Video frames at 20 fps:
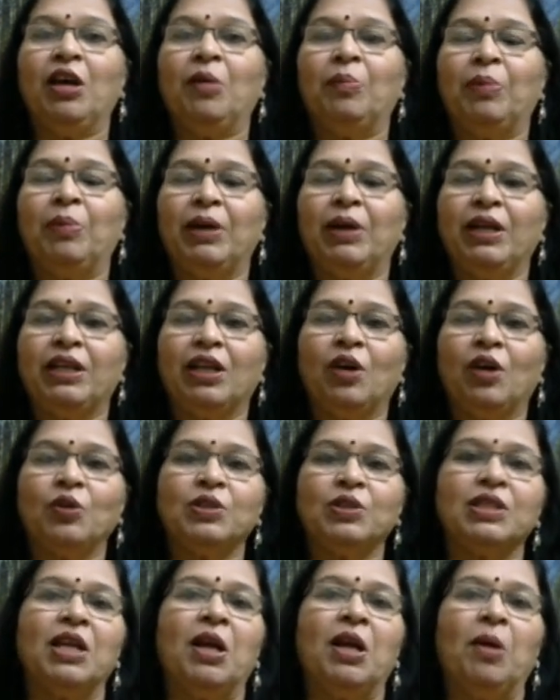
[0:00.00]
printouts,
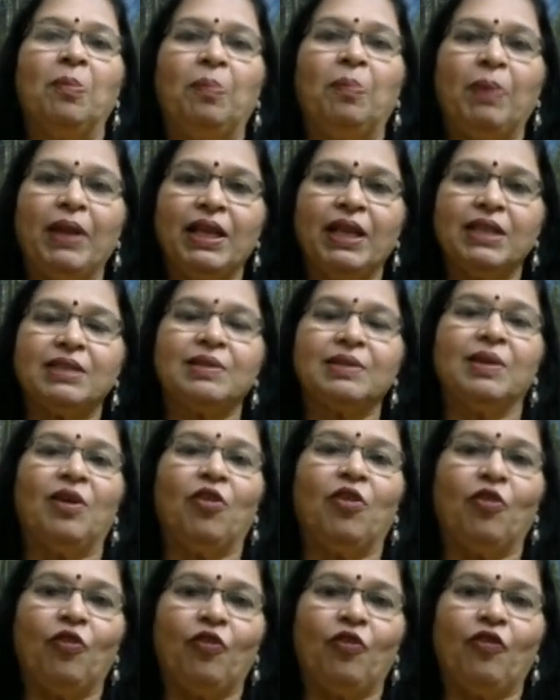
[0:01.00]
please
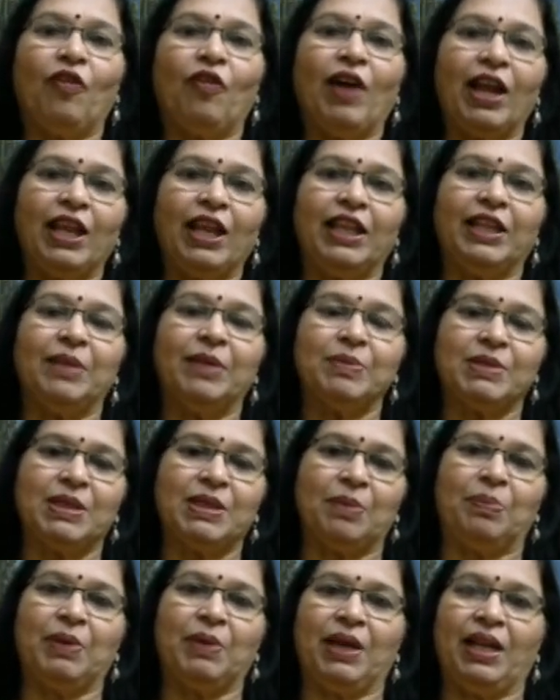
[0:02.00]
file them
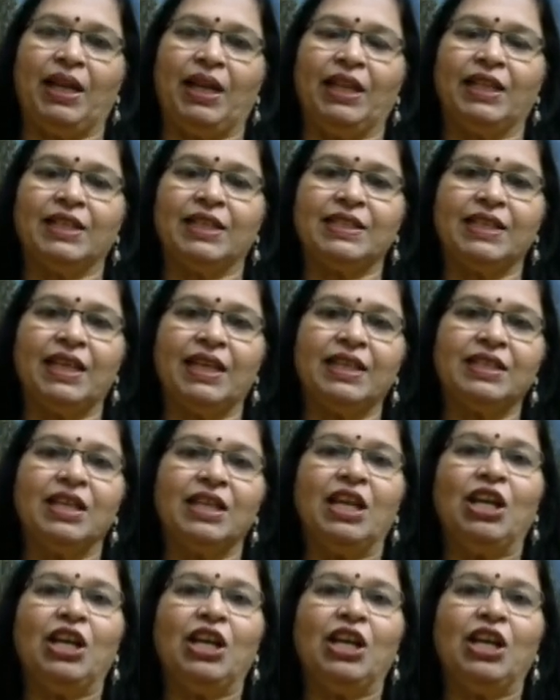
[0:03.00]
separately. In the sense,